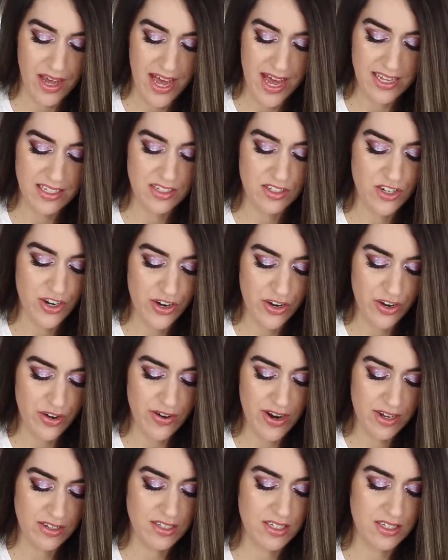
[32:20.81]
I had to turn
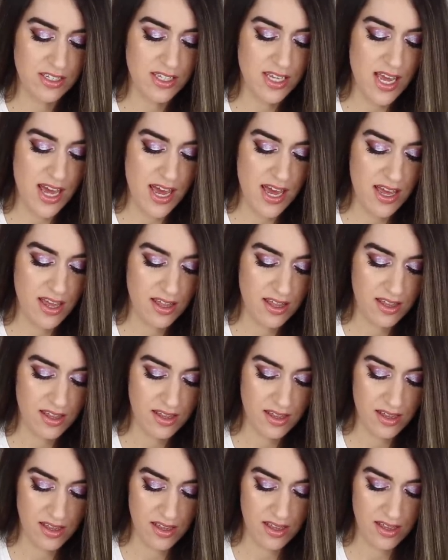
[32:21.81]
around to see.
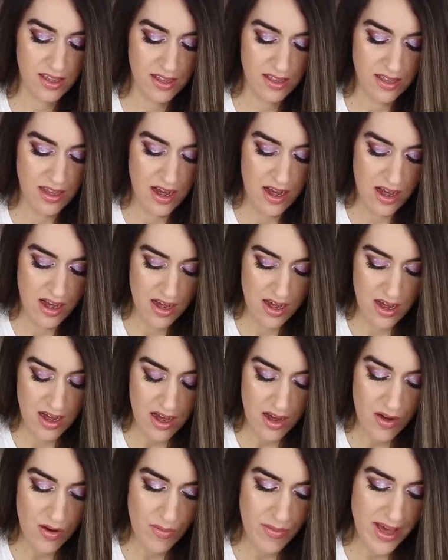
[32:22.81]

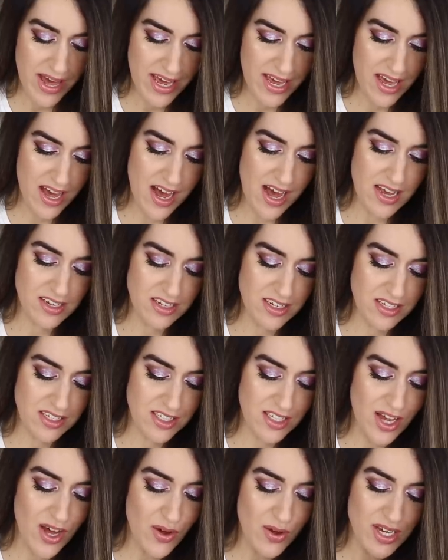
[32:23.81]
Oh my gosh, it's
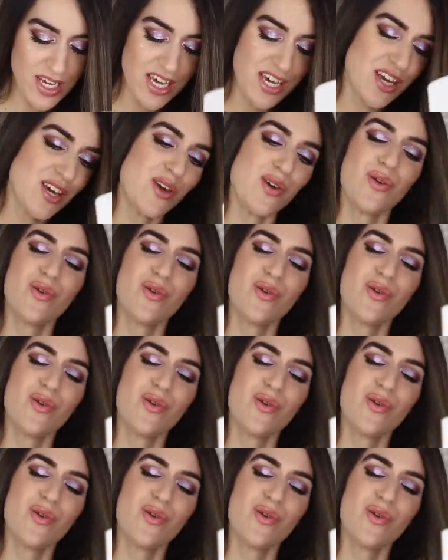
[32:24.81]
so